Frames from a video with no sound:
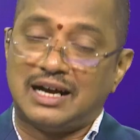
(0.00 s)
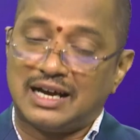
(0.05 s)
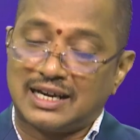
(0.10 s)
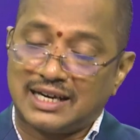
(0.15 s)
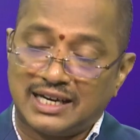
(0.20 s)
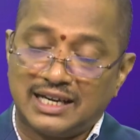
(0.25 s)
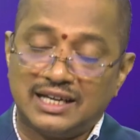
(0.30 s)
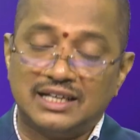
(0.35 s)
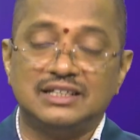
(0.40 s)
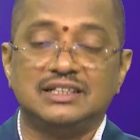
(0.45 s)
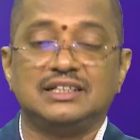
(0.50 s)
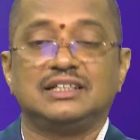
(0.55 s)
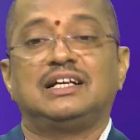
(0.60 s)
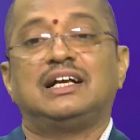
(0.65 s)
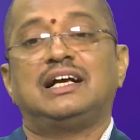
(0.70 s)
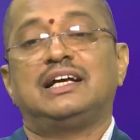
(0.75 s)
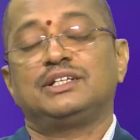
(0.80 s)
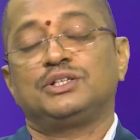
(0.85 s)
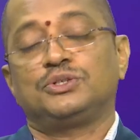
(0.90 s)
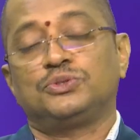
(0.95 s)
RI,
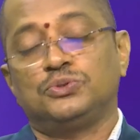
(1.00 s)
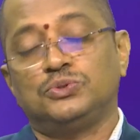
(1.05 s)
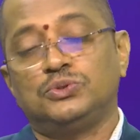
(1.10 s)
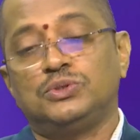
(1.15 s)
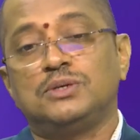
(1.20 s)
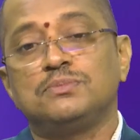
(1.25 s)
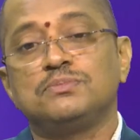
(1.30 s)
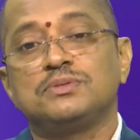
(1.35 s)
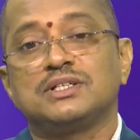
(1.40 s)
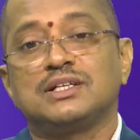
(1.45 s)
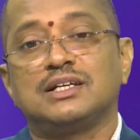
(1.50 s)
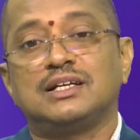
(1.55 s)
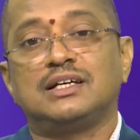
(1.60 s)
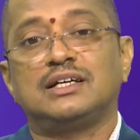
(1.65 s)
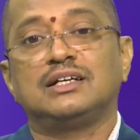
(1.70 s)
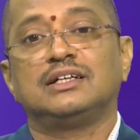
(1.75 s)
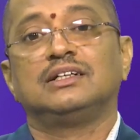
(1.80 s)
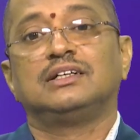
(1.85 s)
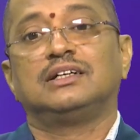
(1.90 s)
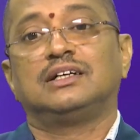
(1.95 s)
and Coulomb's law,
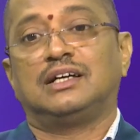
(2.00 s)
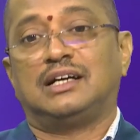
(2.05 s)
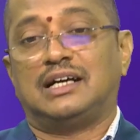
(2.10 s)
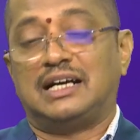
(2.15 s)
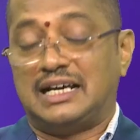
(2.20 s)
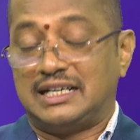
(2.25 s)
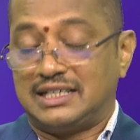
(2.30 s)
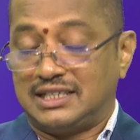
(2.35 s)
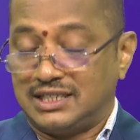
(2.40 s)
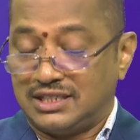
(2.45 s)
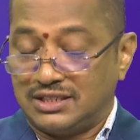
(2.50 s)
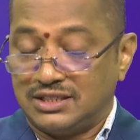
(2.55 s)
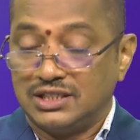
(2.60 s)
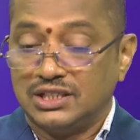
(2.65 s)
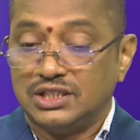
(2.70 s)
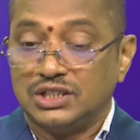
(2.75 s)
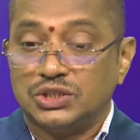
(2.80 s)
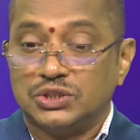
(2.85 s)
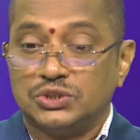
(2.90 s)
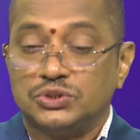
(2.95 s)
and
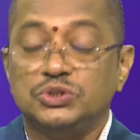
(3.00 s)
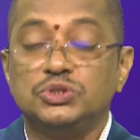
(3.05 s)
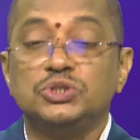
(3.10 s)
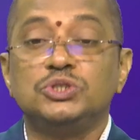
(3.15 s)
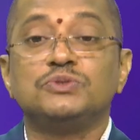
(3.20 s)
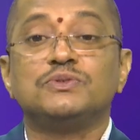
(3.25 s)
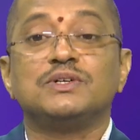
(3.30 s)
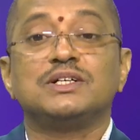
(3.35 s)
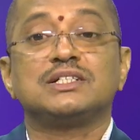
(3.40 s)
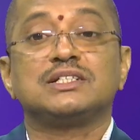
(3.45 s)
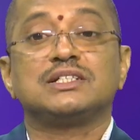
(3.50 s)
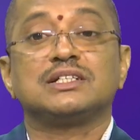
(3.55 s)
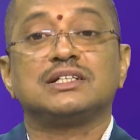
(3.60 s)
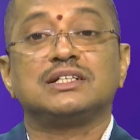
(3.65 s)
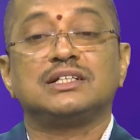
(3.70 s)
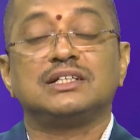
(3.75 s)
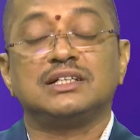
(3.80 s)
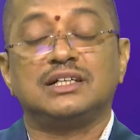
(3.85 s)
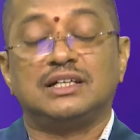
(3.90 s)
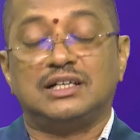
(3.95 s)

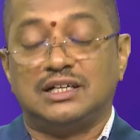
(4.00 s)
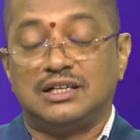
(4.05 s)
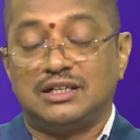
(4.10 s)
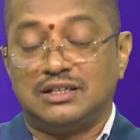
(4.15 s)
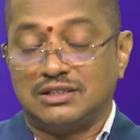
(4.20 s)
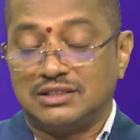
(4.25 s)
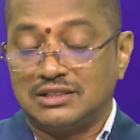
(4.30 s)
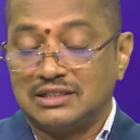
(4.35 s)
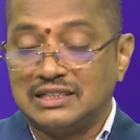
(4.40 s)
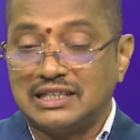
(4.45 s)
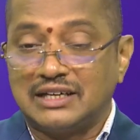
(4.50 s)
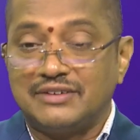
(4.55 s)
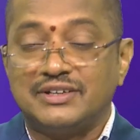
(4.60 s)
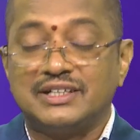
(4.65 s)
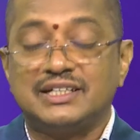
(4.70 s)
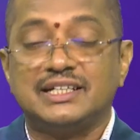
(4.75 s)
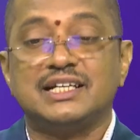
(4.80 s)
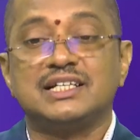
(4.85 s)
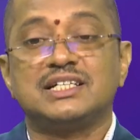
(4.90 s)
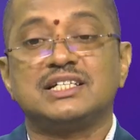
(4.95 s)
universal
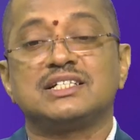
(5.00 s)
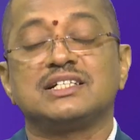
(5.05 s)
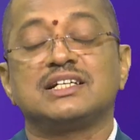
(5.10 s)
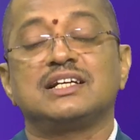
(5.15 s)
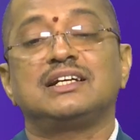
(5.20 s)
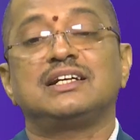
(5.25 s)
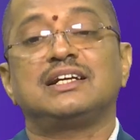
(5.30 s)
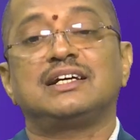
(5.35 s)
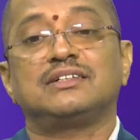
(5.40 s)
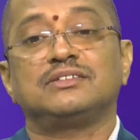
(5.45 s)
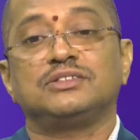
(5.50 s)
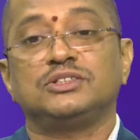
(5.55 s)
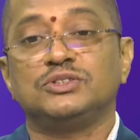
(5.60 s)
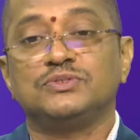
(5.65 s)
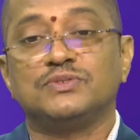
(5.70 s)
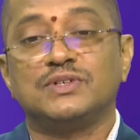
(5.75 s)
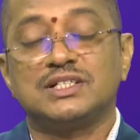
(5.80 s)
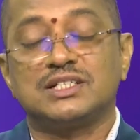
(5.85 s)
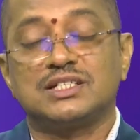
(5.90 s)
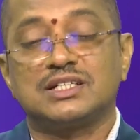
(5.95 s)
gravitational law,
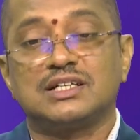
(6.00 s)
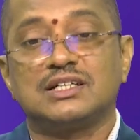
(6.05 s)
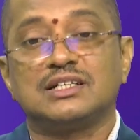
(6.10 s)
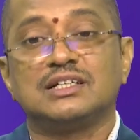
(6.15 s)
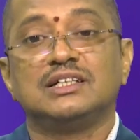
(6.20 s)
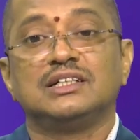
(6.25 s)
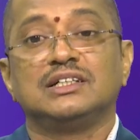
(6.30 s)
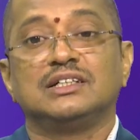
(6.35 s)
universal